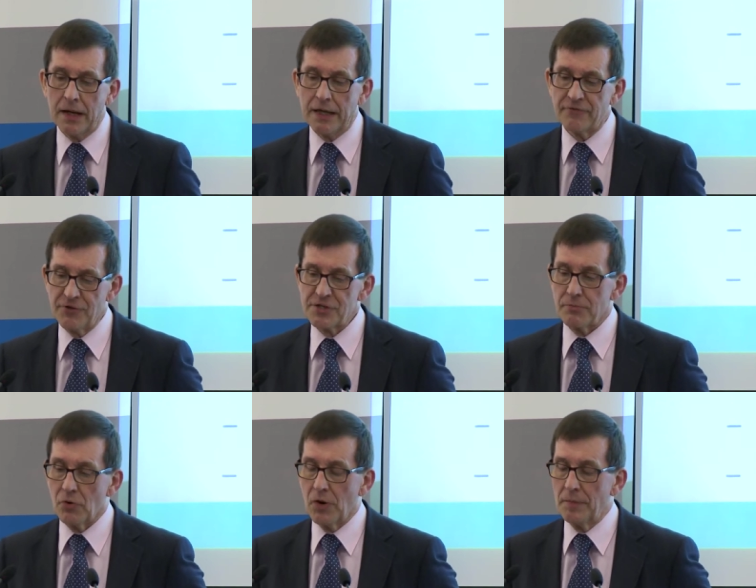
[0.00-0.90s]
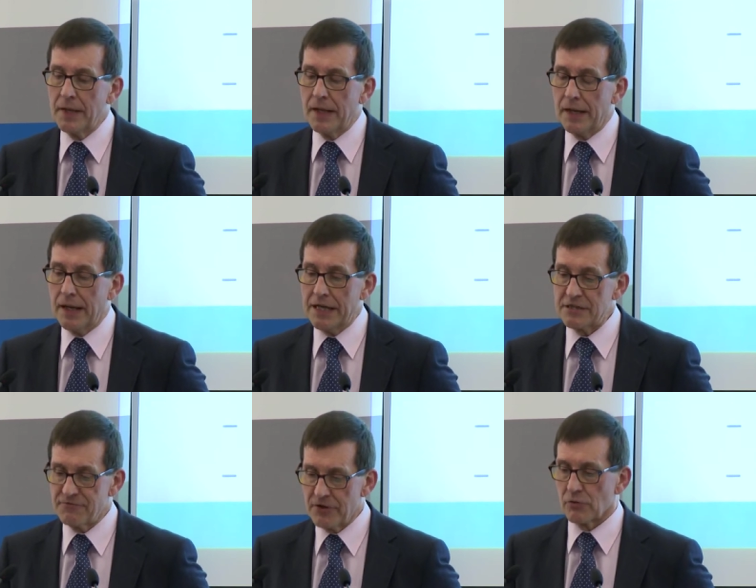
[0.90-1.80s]
And furthermore, uh, at
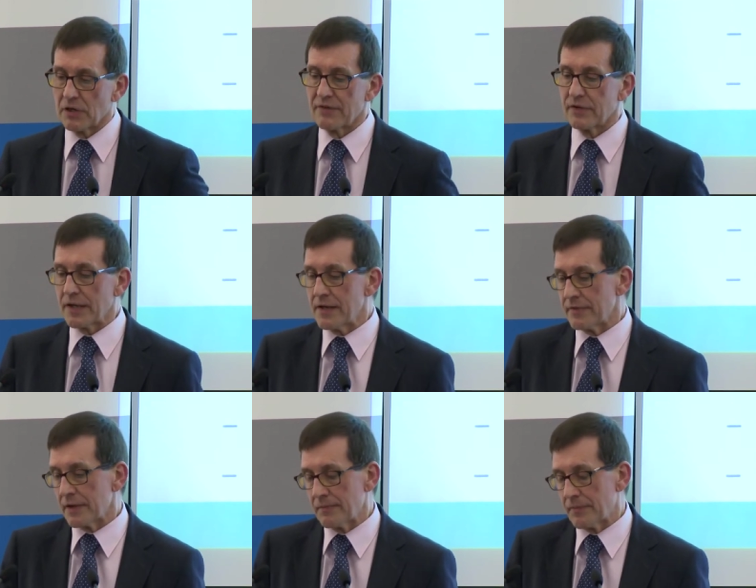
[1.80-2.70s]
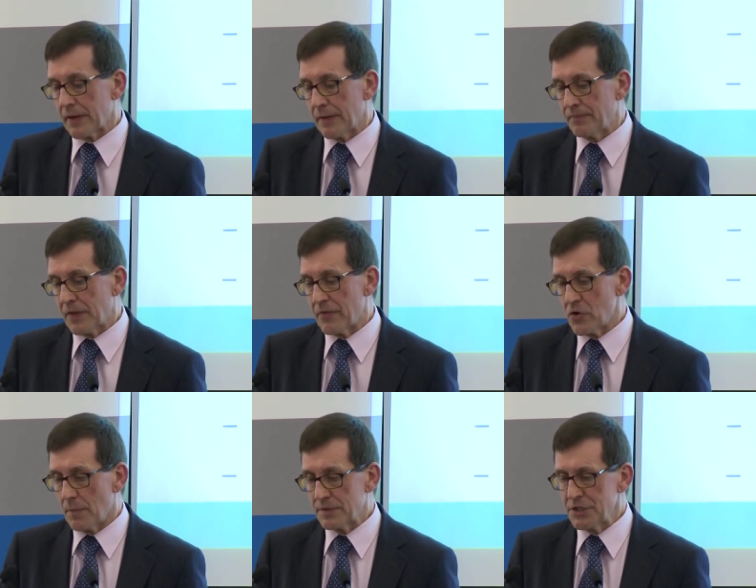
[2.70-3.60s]
the federal level, even
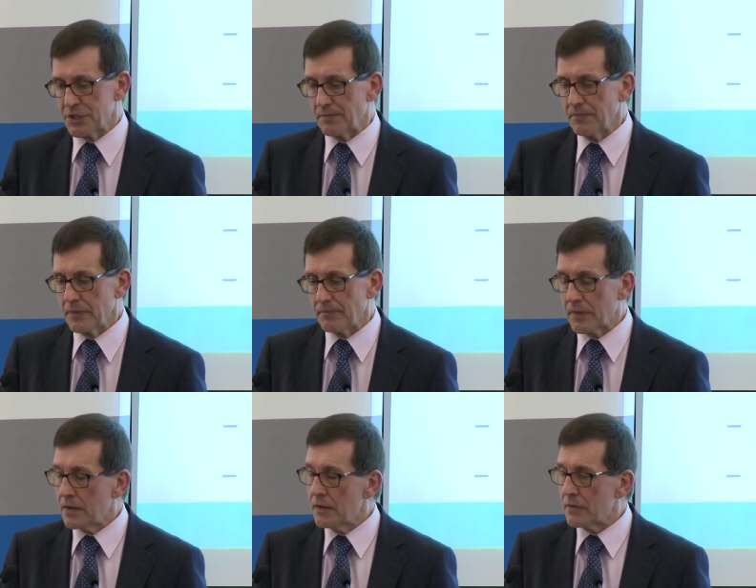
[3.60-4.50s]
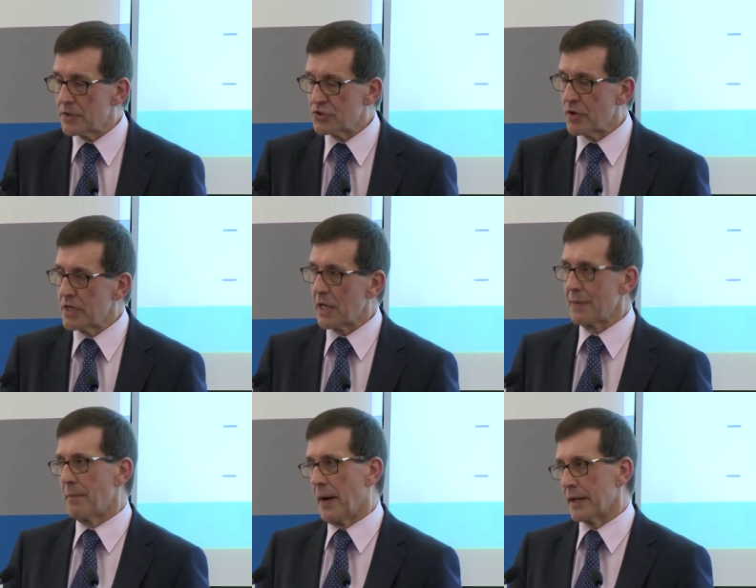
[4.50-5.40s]
the opposition, the Australian
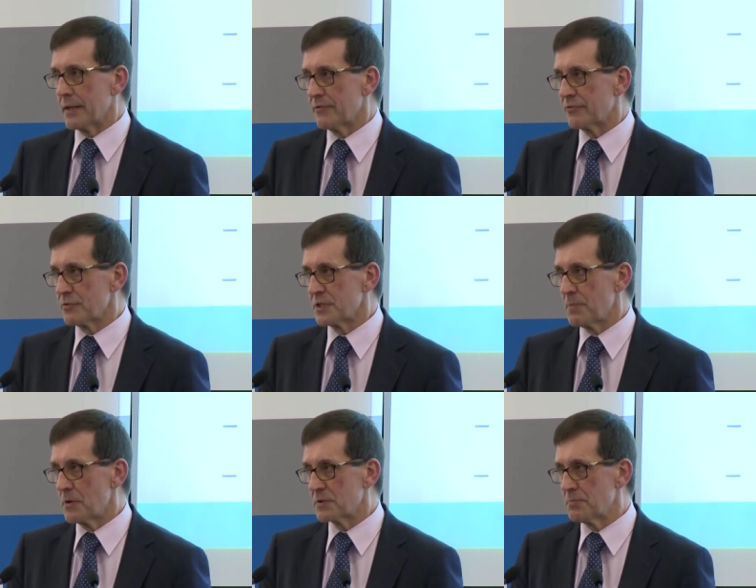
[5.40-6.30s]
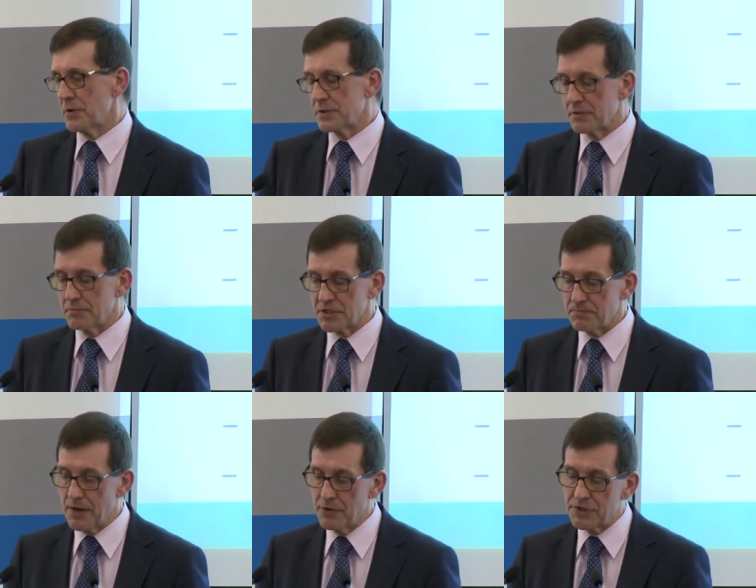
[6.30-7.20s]
Labor Party, through the spokesperson
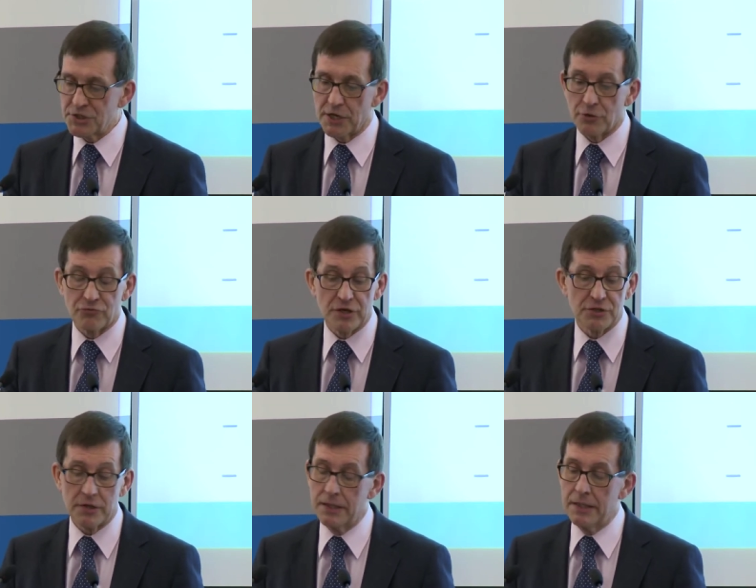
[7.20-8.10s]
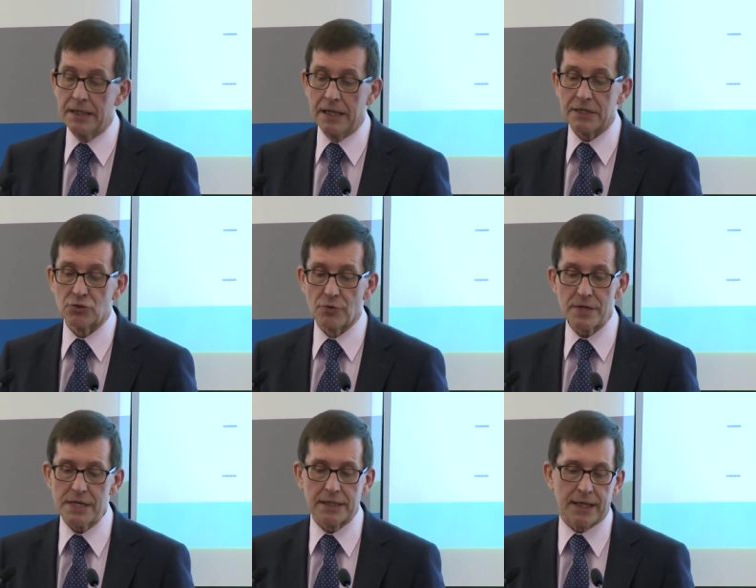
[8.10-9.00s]
Mr. Bowen, the Shadow Treasurer, has
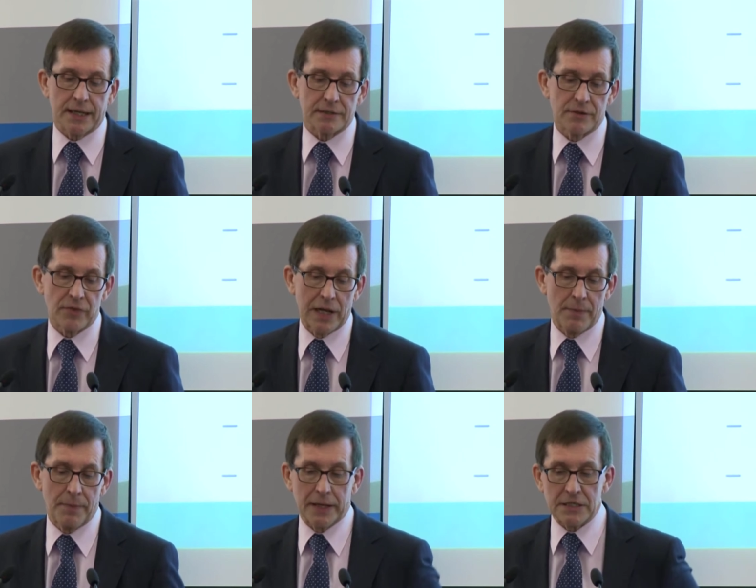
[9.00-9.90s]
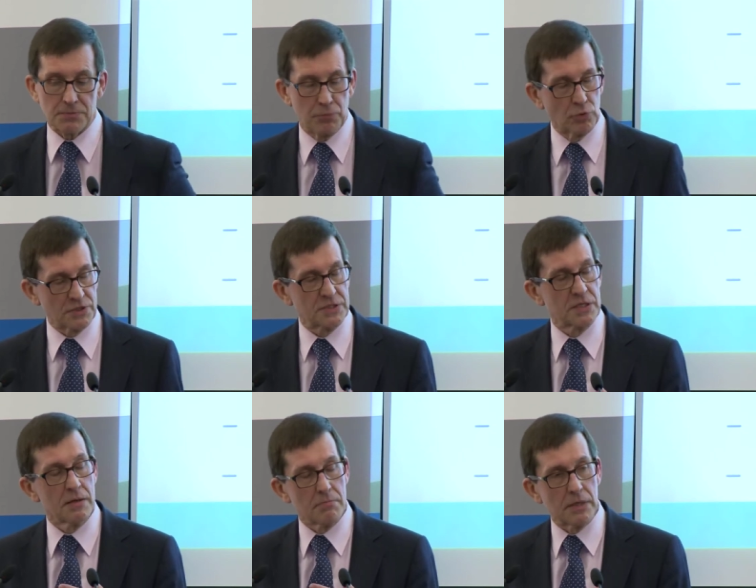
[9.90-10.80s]
already indicated that the Labor Party
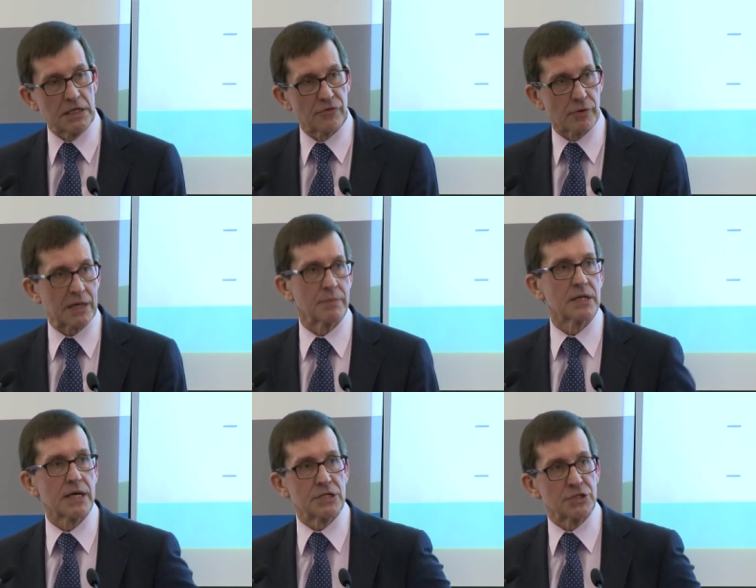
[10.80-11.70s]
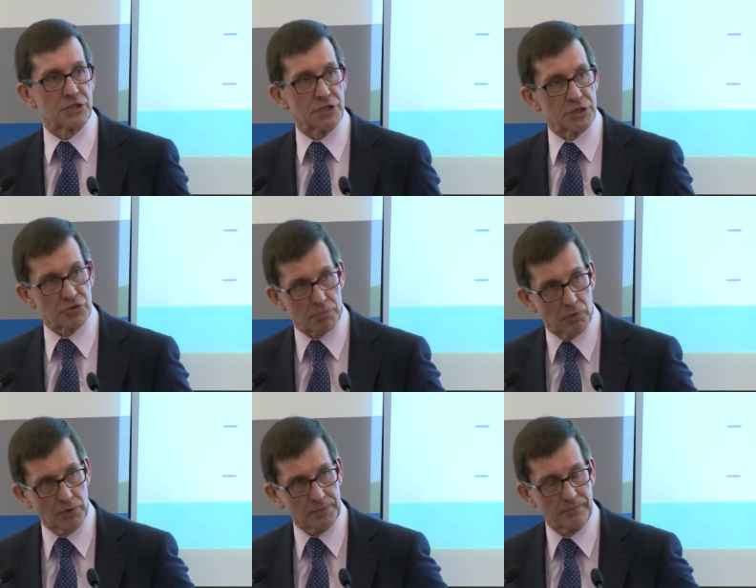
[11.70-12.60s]
supports many of the recommendations in this
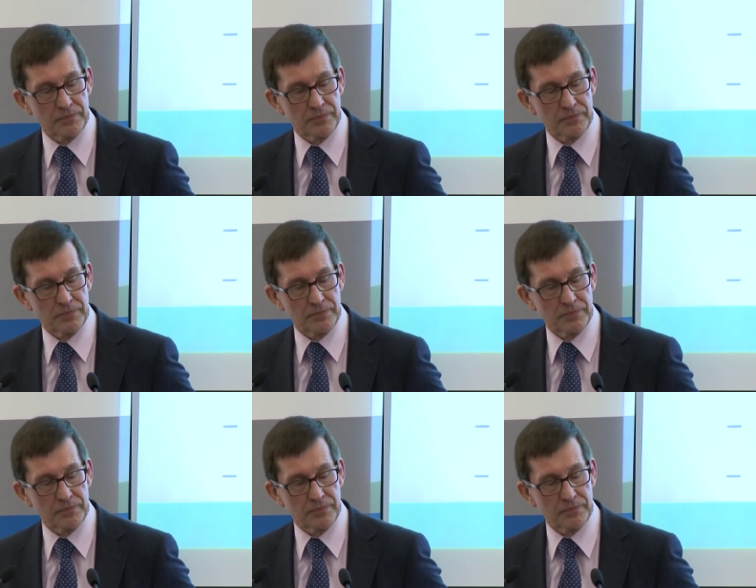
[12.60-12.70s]
report